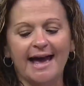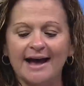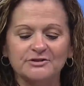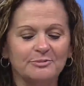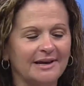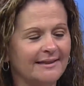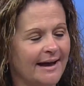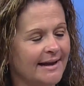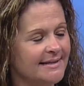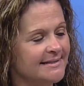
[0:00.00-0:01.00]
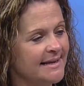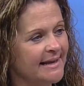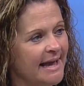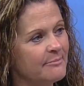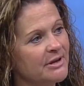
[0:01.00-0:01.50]
have to play the hide and seek
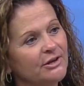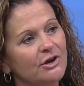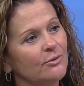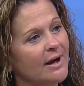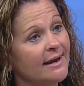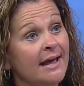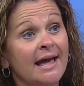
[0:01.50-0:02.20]
game, but you know what?